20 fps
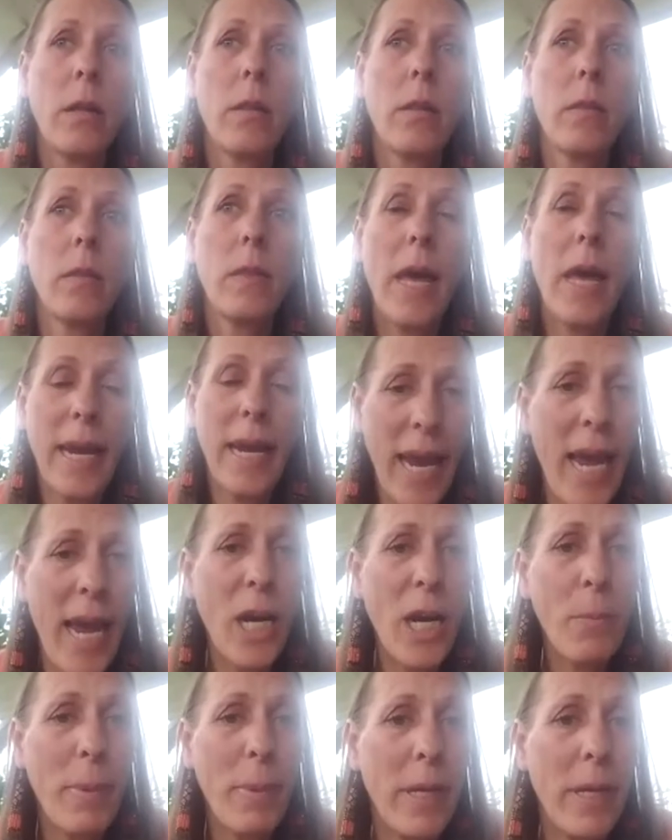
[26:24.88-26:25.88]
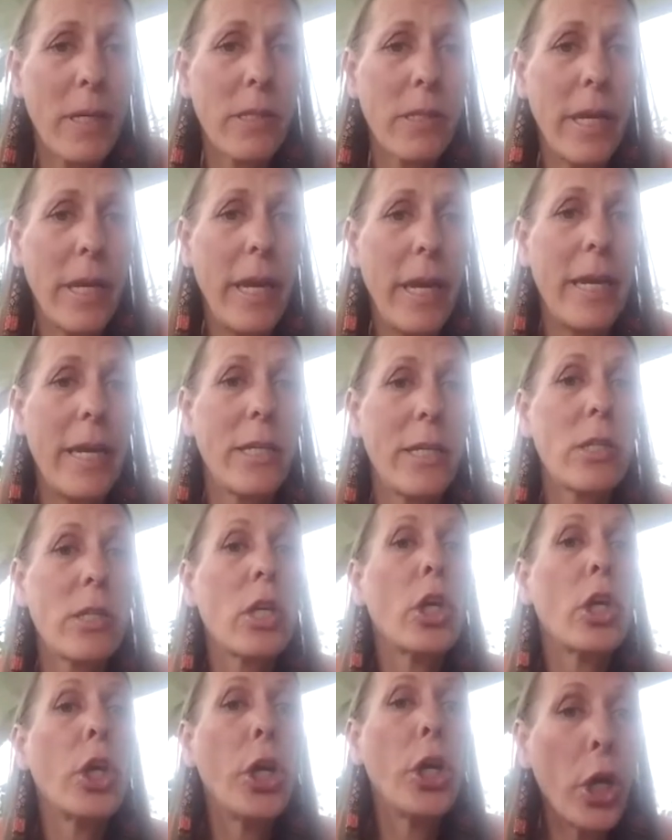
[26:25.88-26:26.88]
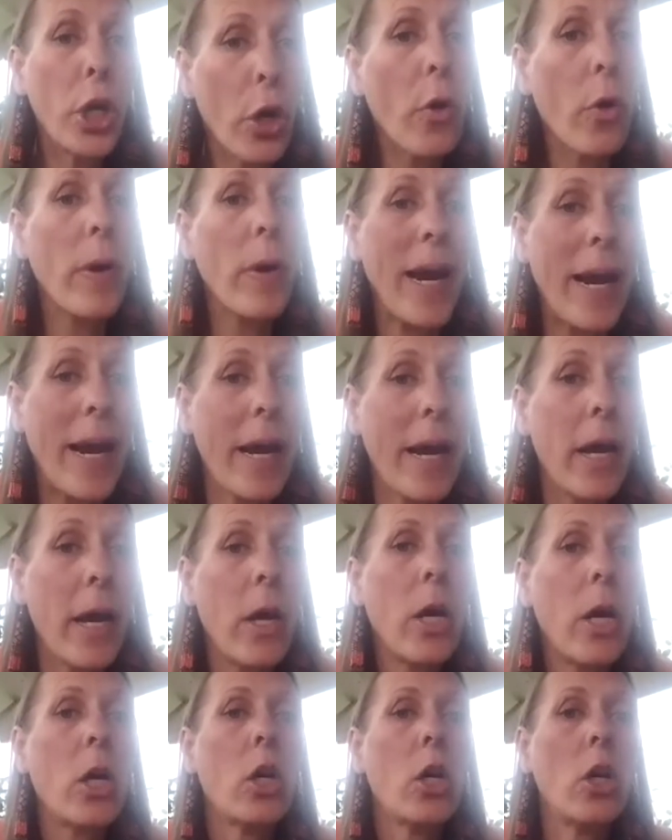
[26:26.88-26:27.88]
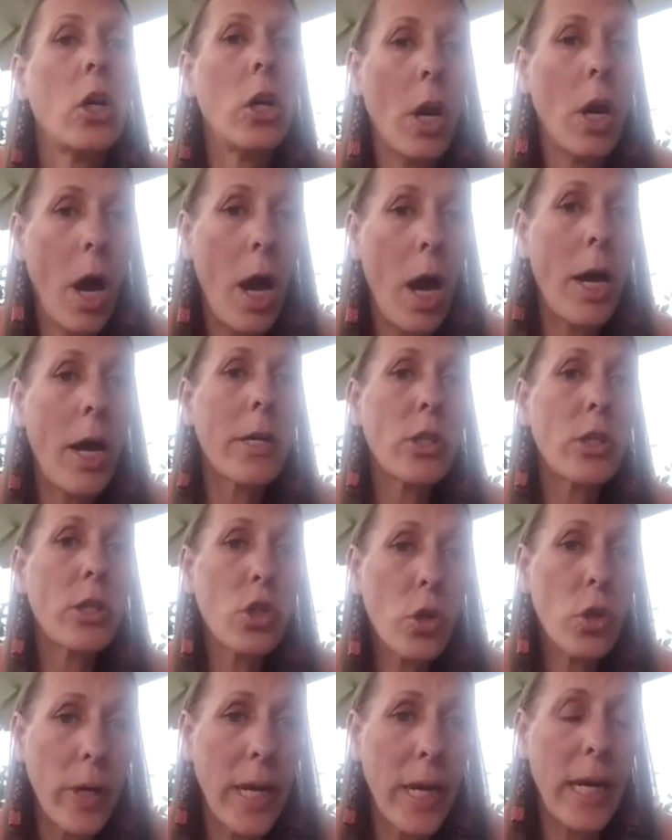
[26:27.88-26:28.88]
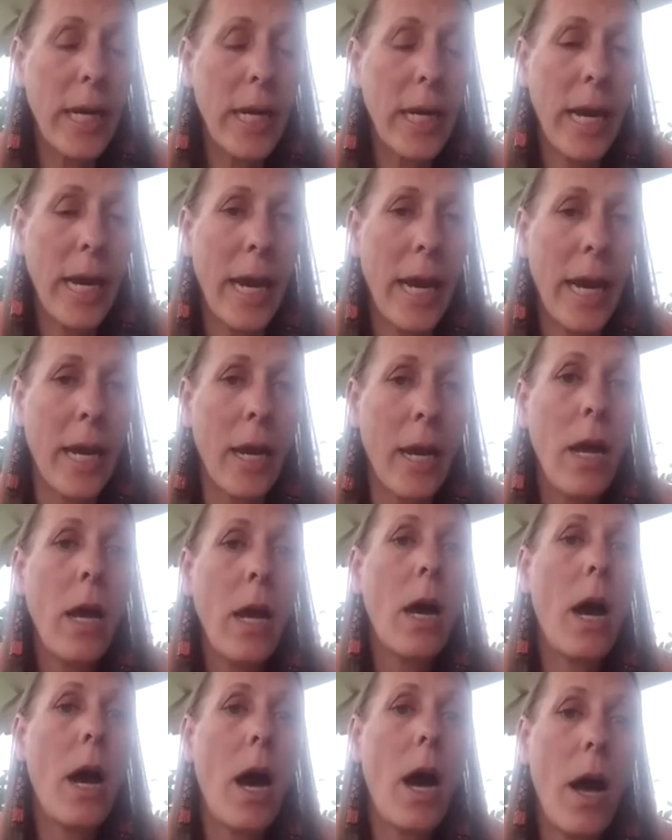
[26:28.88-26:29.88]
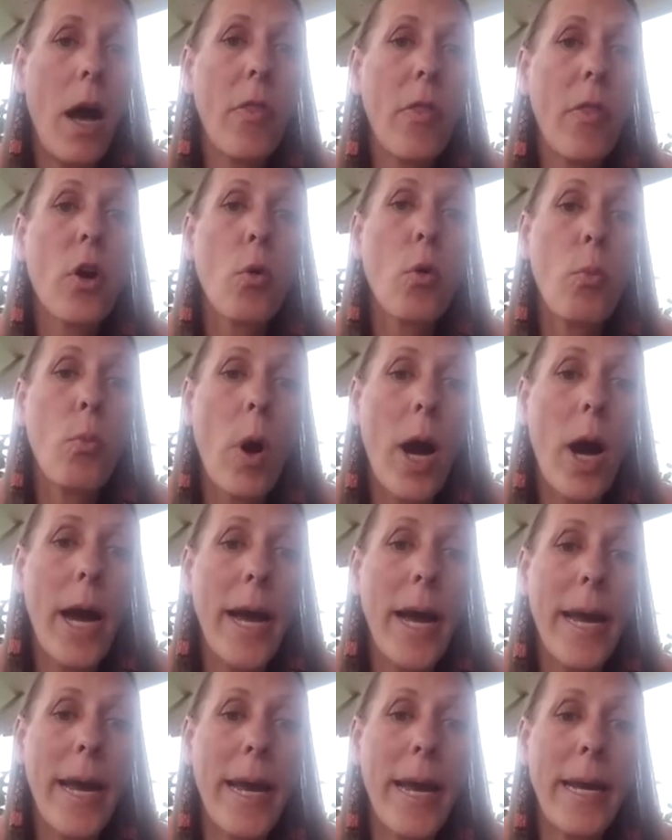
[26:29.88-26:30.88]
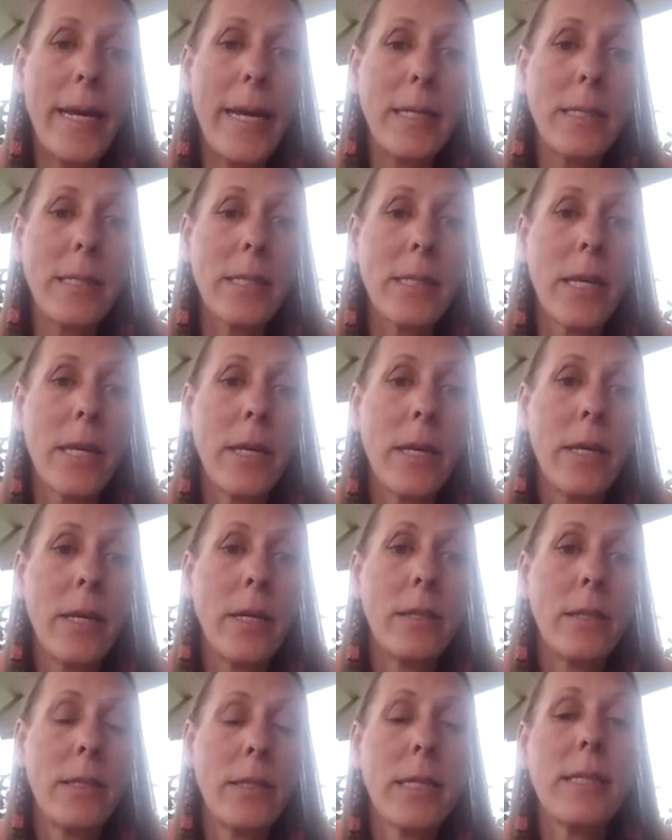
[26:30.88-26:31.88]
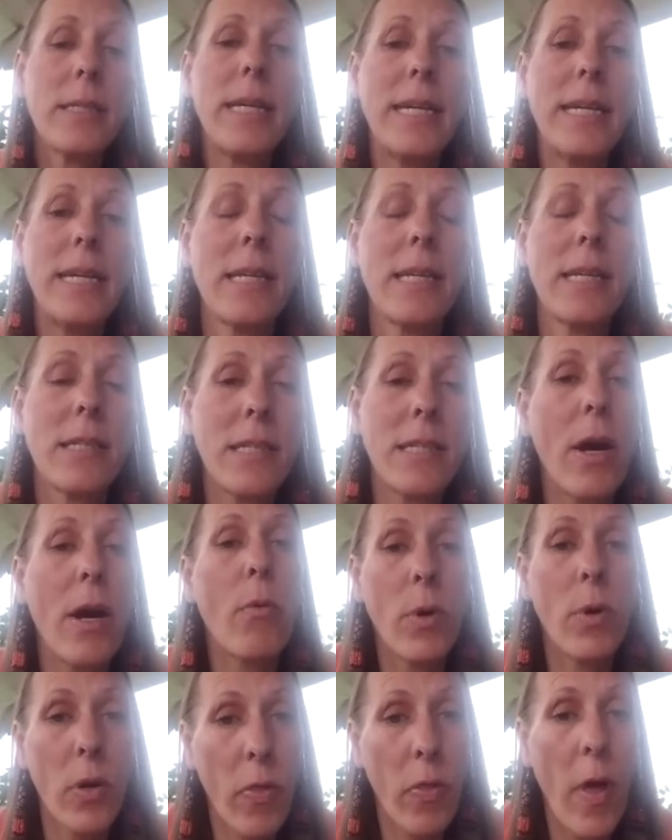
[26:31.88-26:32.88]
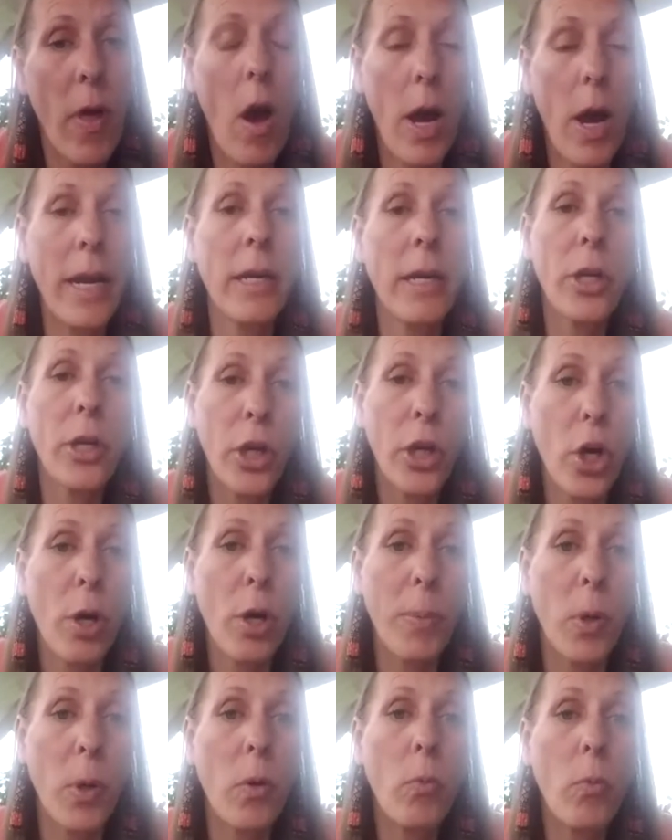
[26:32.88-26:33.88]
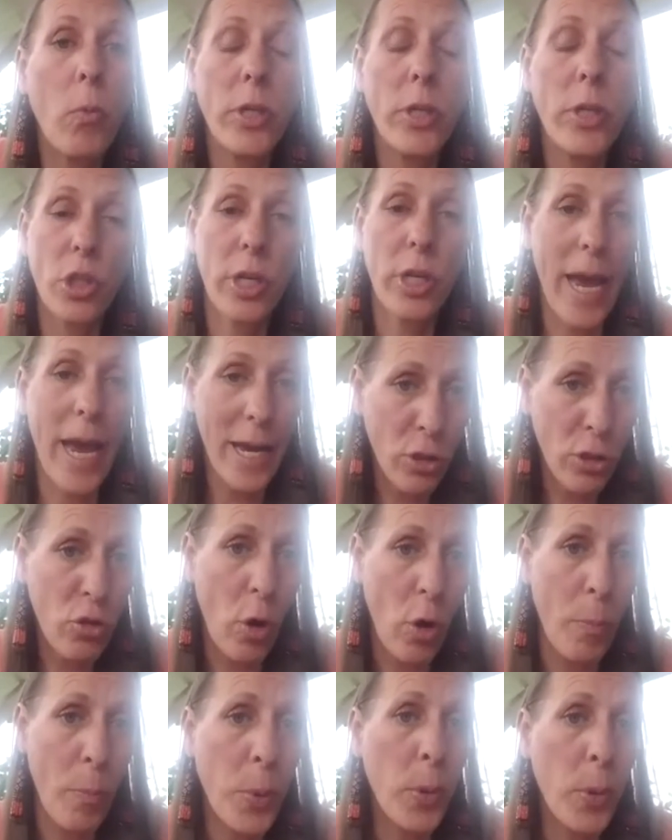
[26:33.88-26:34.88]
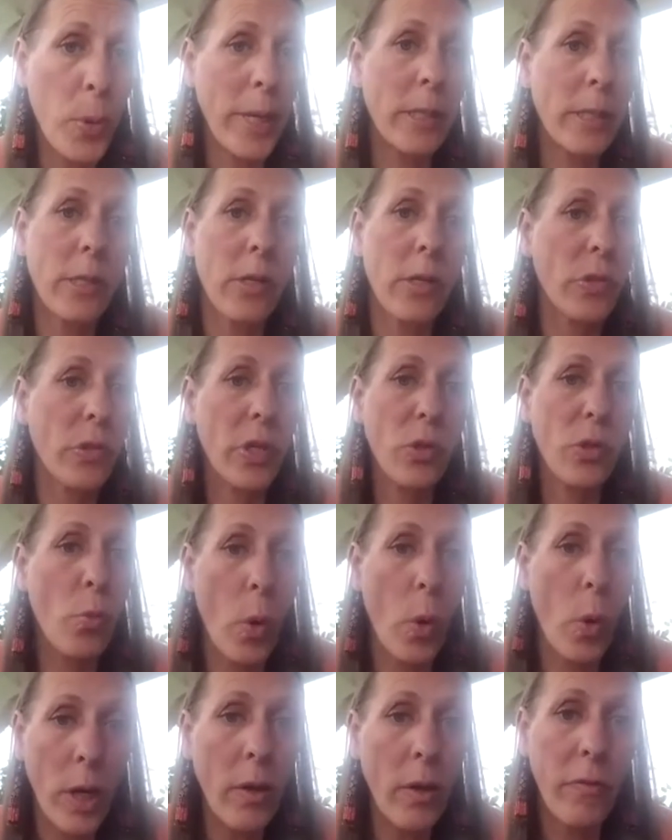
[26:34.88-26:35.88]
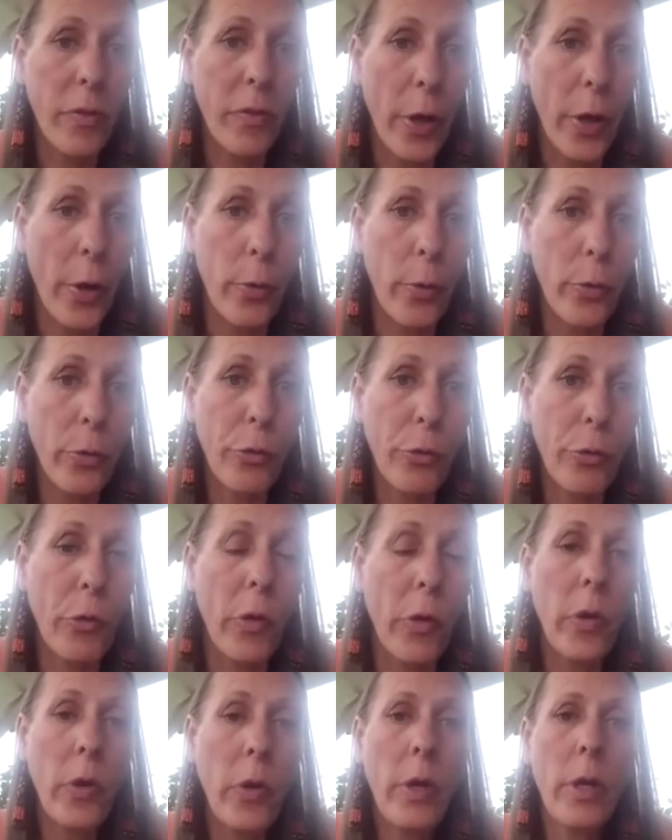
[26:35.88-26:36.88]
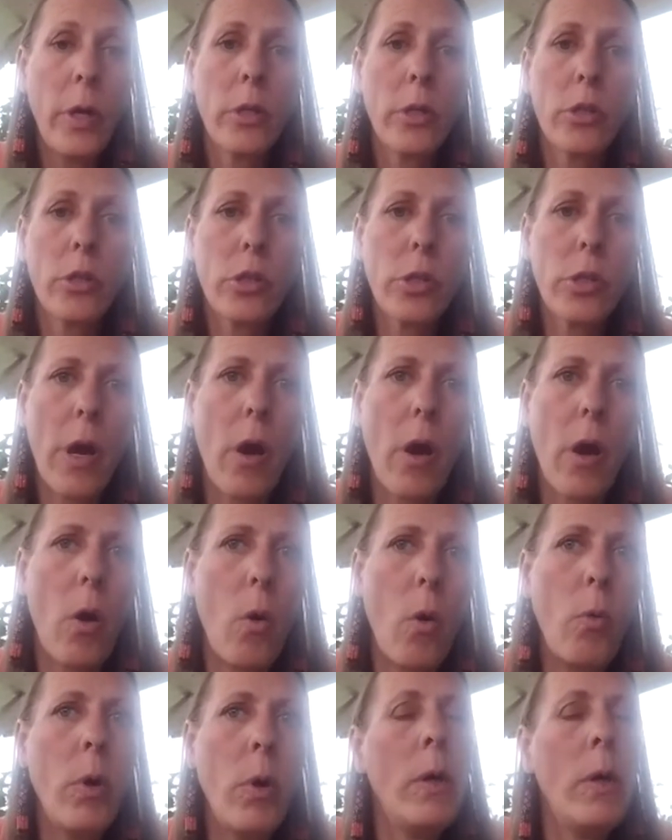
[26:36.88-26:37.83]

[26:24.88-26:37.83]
that cannabis is curing, not treating otherwise diseases that were thought incurable, which gastroparesis is one of those. So